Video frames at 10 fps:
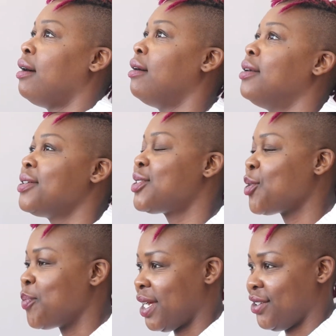Oh,
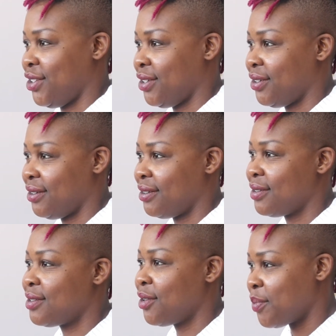so much.
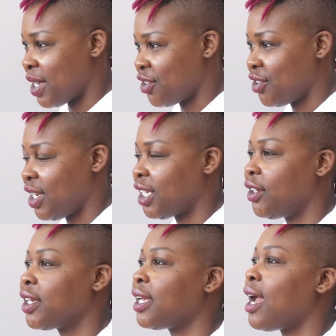
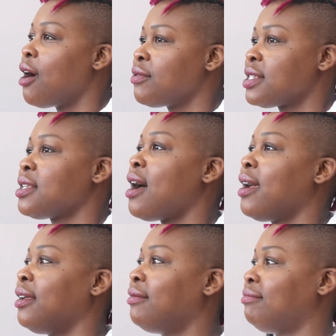Like looking
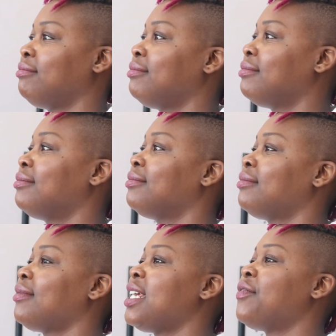outside,
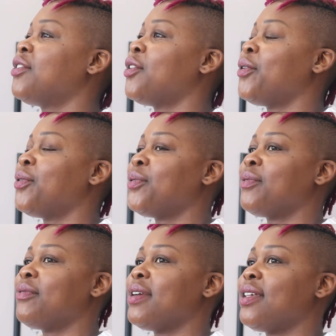even
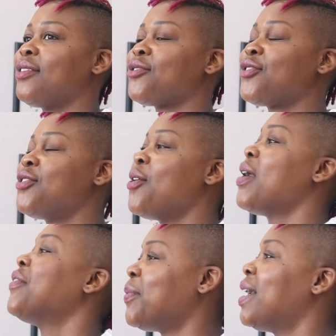though there's
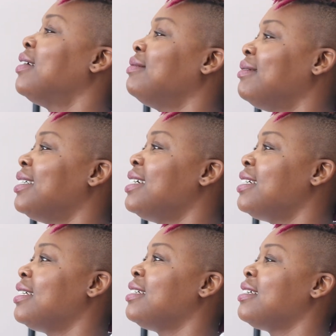snow everywhere,
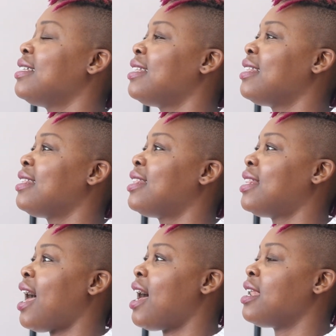
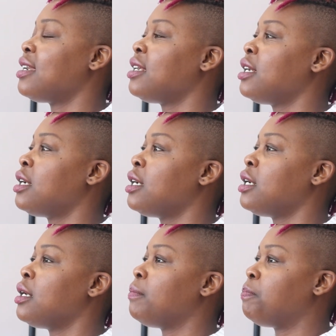that
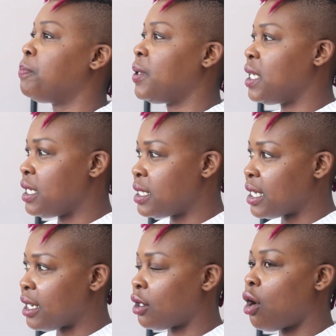
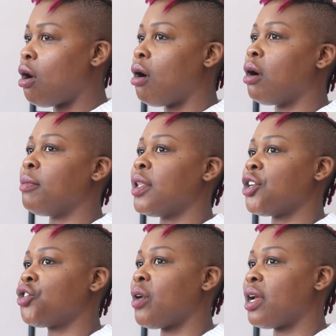peace and calm,
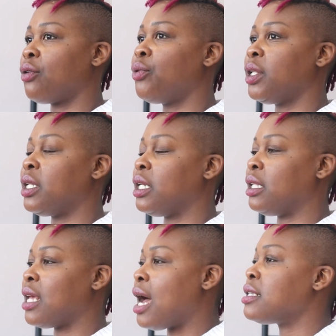that
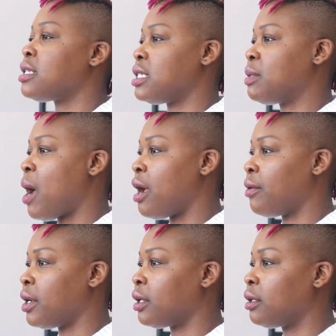tranquility, that's
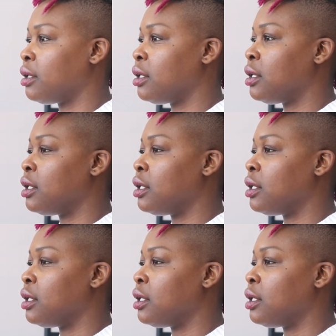inspiring.